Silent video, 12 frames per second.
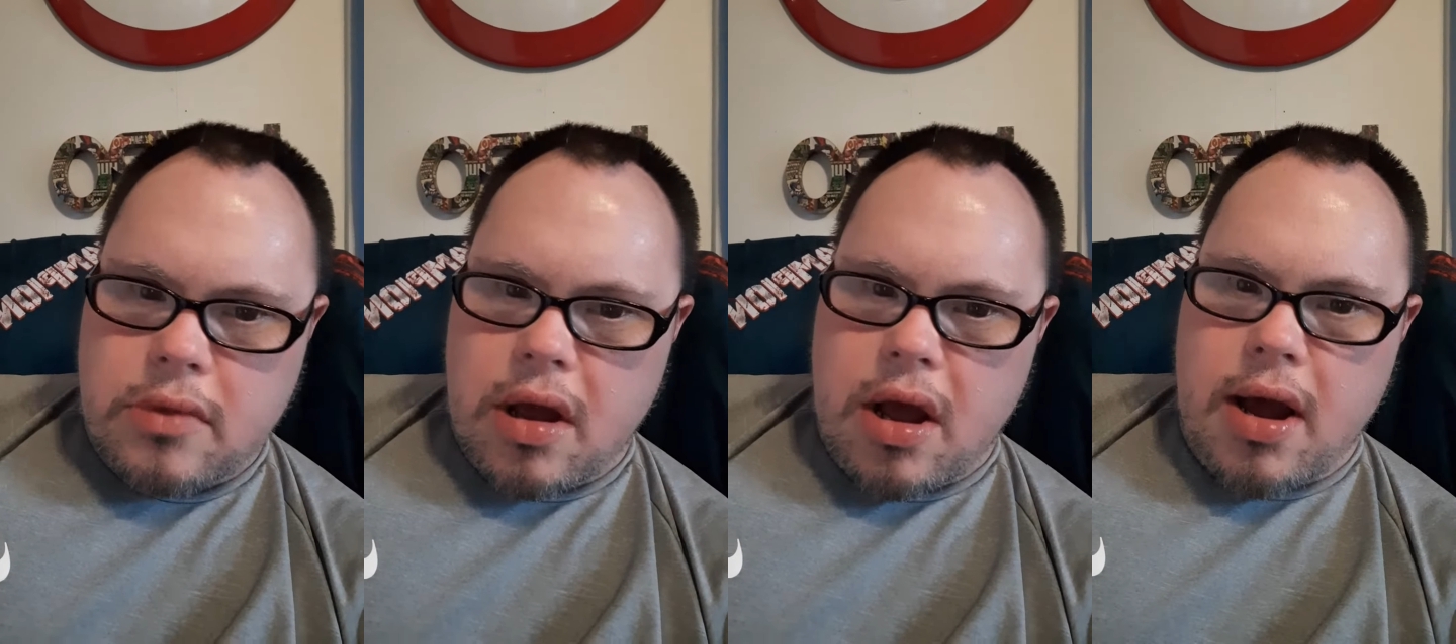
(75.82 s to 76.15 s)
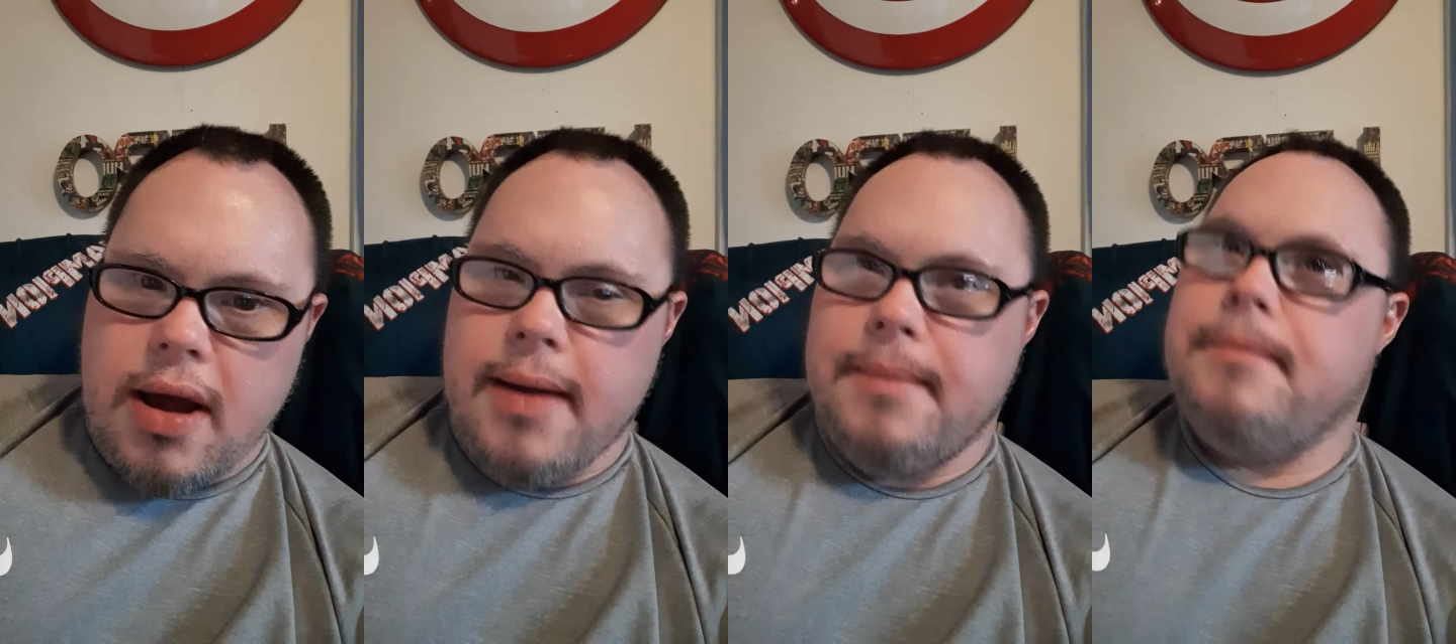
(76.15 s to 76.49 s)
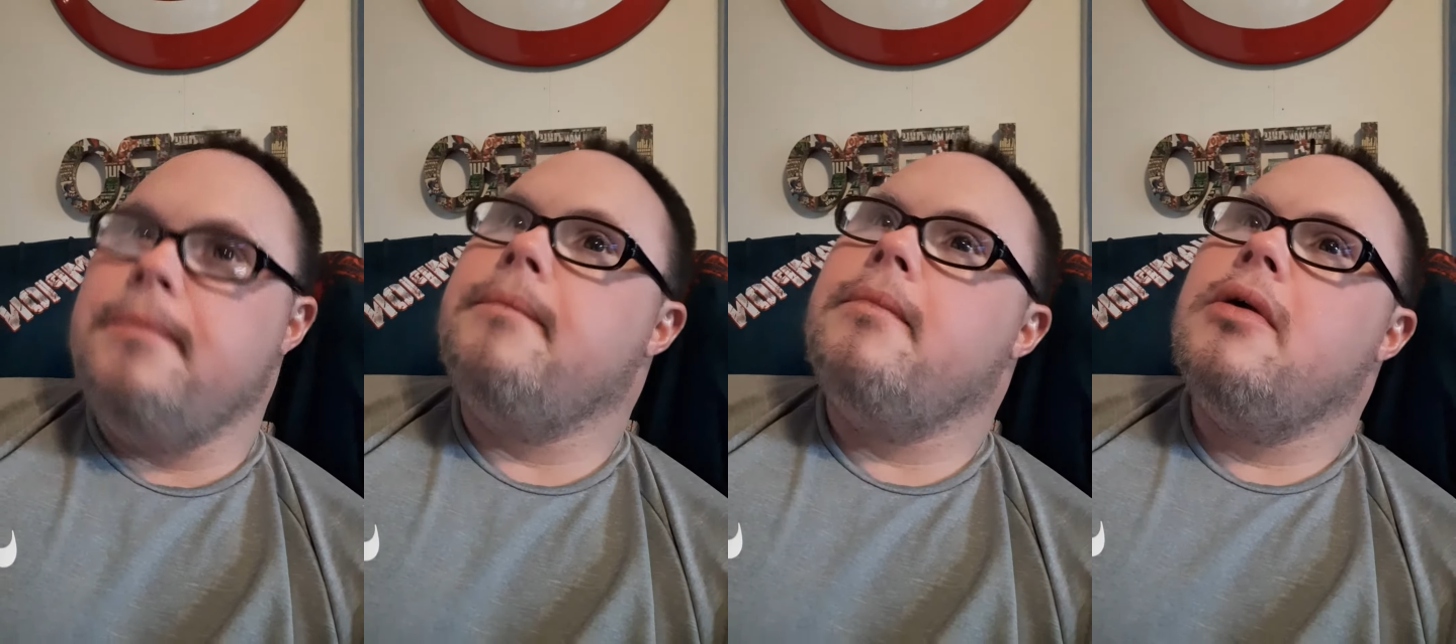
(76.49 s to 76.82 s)
Um,
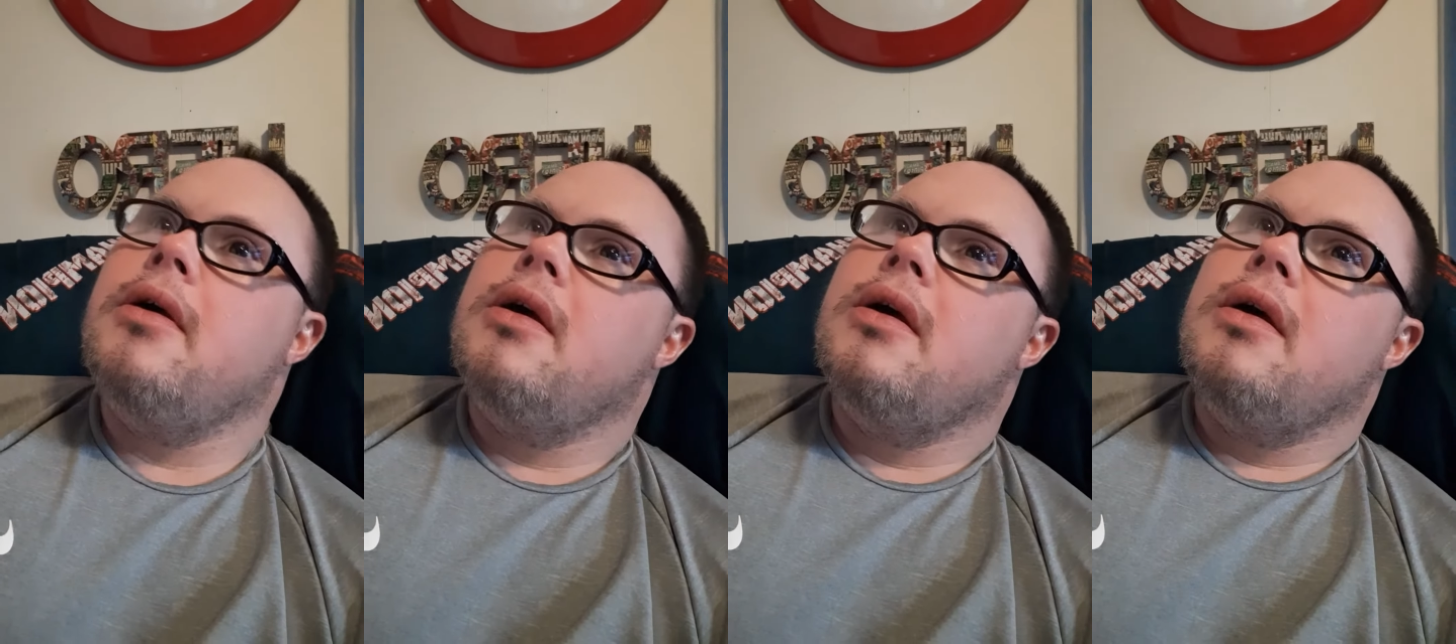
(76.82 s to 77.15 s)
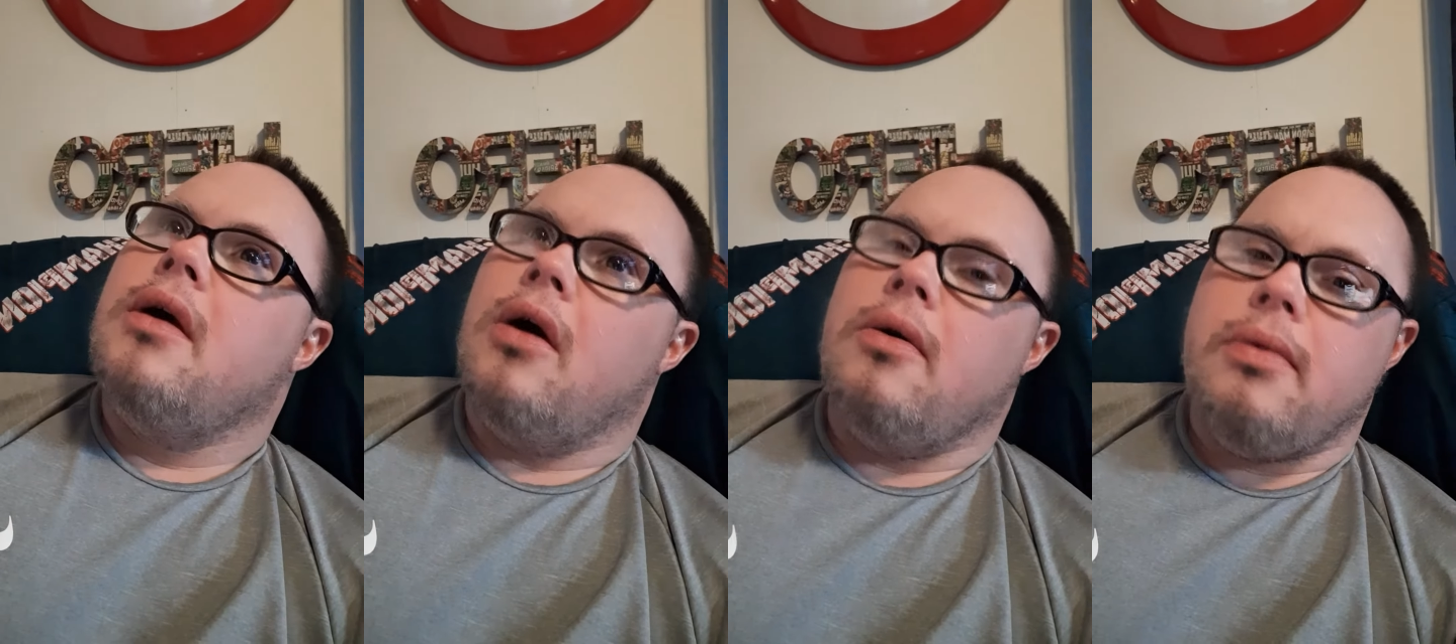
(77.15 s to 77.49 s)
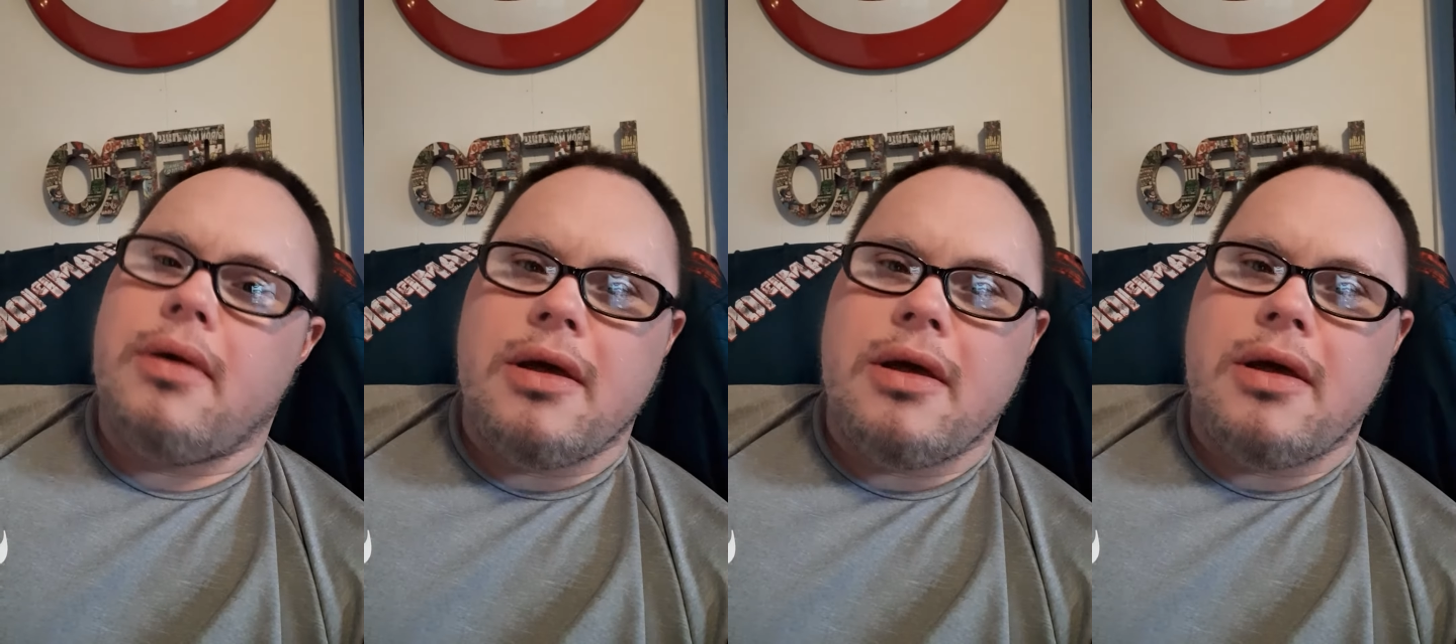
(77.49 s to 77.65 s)
hope you